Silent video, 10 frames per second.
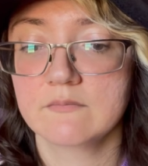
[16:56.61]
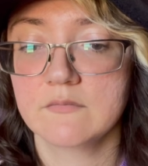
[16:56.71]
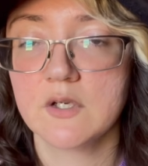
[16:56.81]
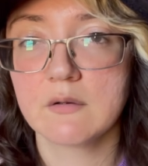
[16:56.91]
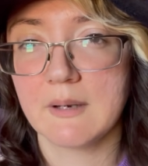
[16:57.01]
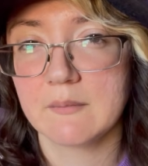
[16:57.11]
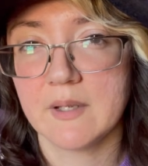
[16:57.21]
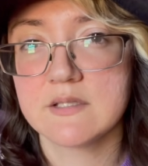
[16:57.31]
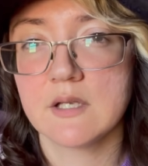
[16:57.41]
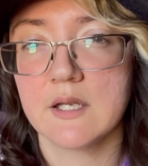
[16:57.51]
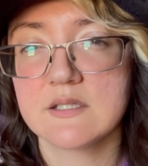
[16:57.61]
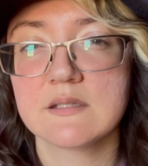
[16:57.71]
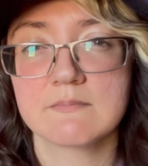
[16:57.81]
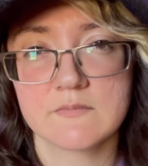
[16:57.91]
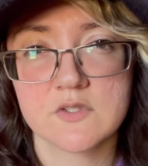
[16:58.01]
You're around my size,
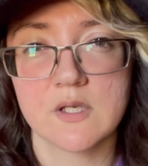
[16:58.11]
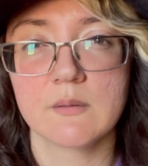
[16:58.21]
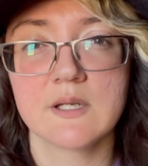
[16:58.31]
so